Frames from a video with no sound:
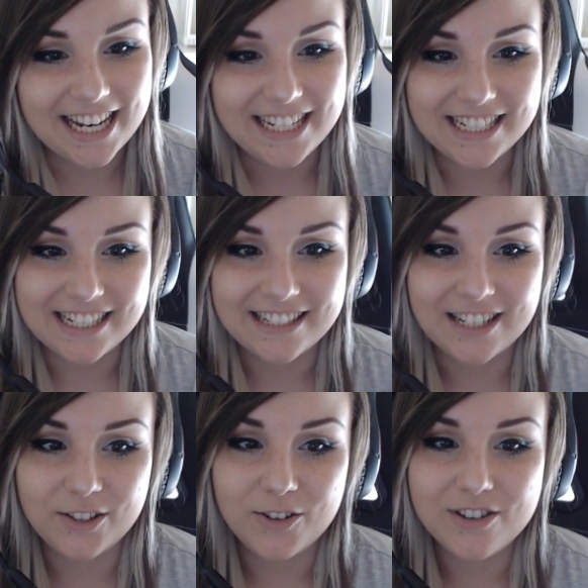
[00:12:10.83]
is
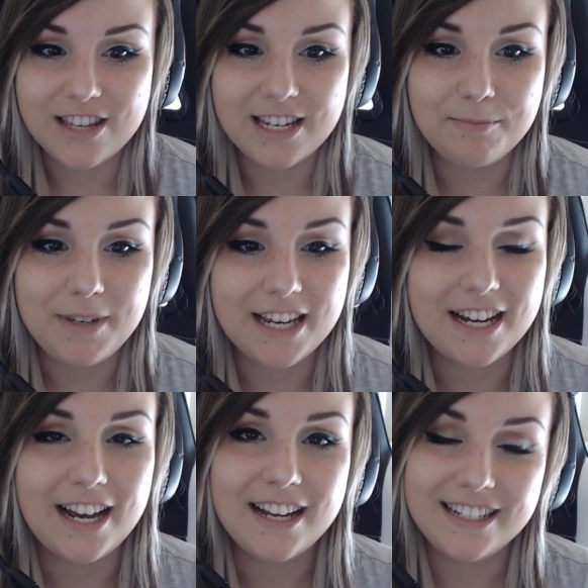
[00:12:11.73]
asking, do you think
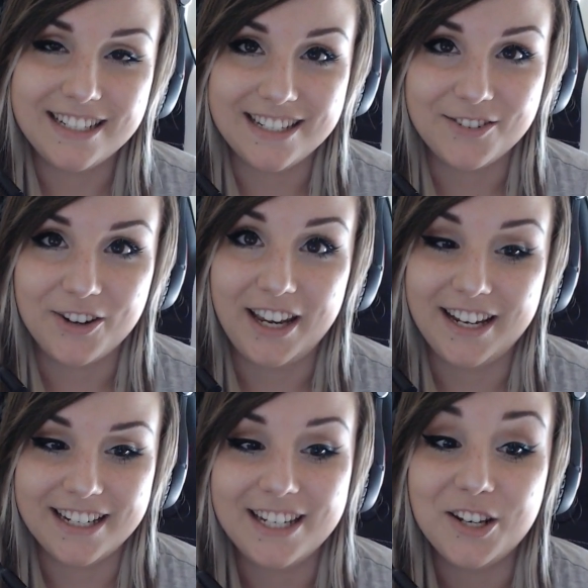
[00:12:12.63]
Miha is
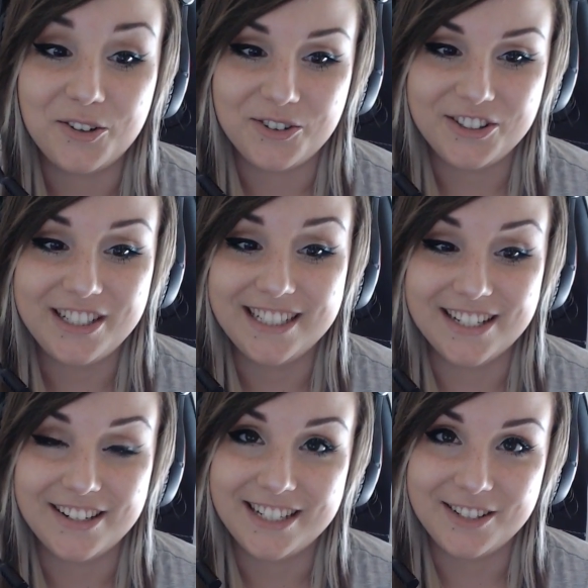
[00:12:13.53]
annoying? No, she's
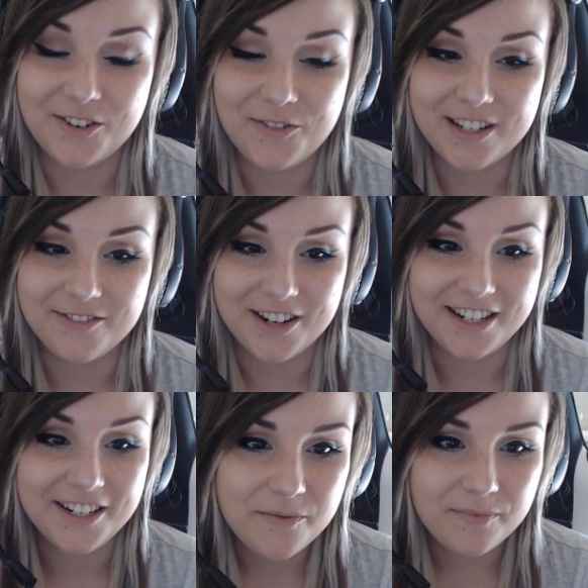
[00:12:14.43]
not. She's my best friend.
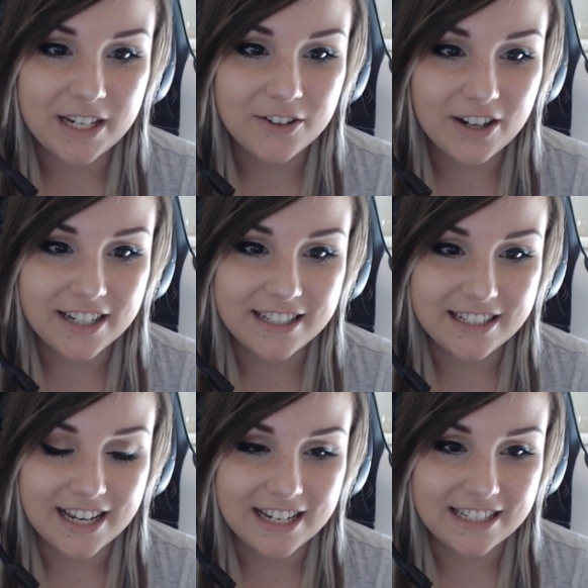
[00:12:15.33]
Matt Goris
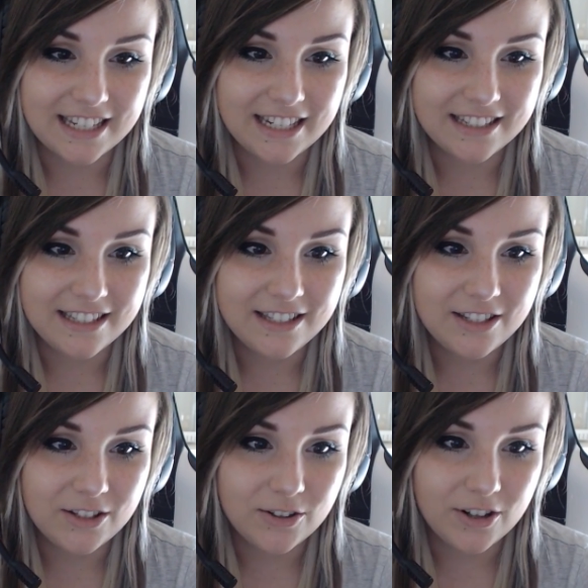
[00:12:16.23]
is asking,
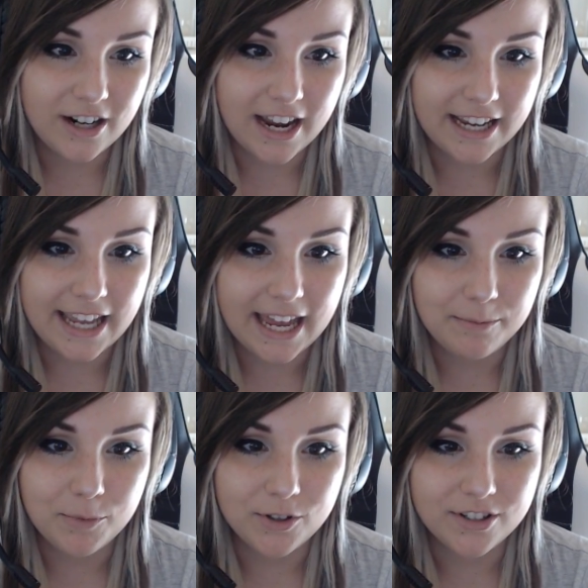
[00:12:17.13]
since you're a
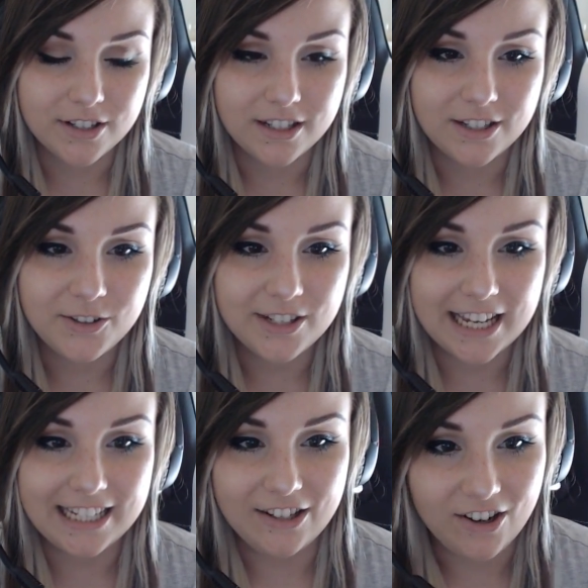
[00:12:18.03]
cat person, do you
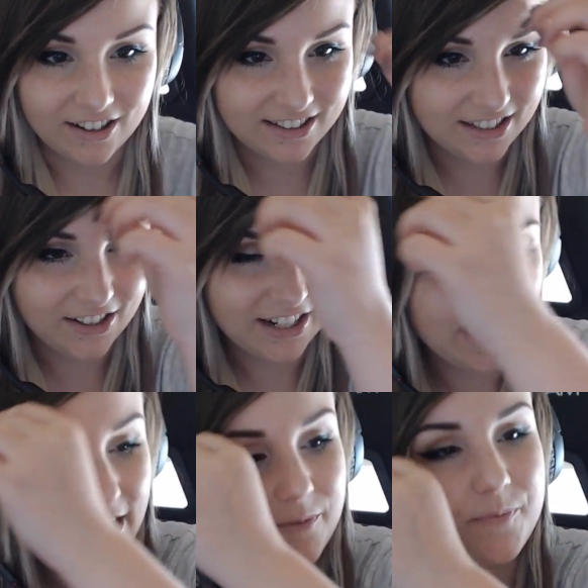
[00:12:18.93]
like dogs?
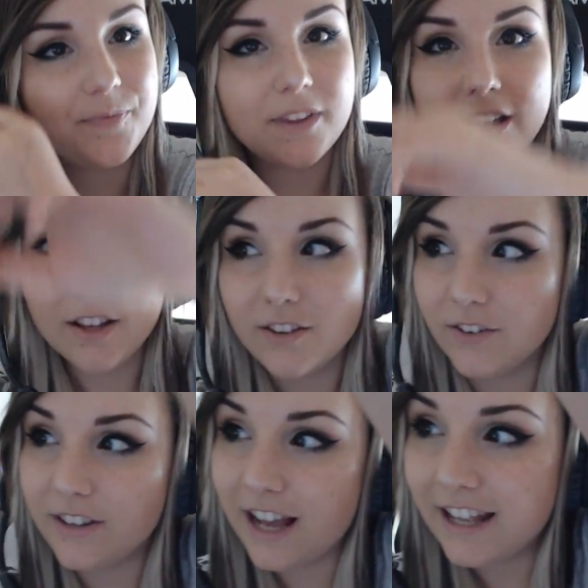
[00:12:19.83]
Okay,
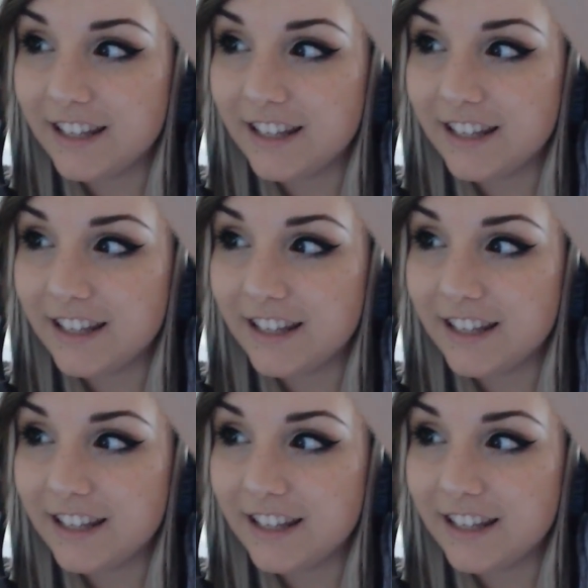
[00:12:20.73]
don't tell that,